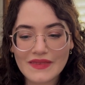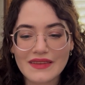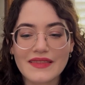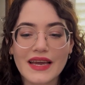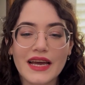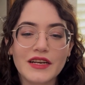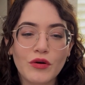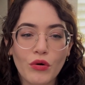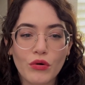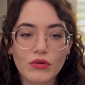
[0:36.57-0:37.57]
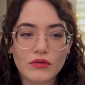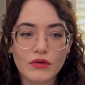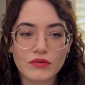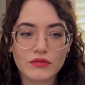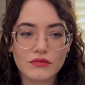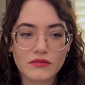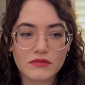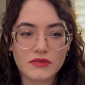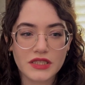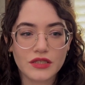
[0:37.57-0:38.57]
They kind of all
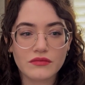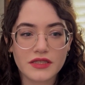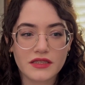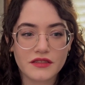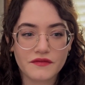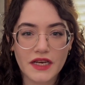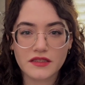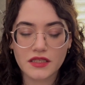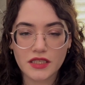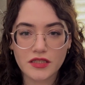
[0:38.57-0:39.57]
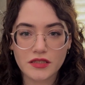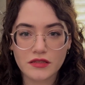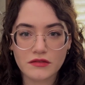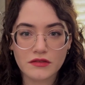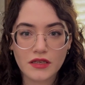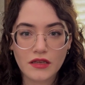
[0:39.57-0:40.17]
deal with this fascination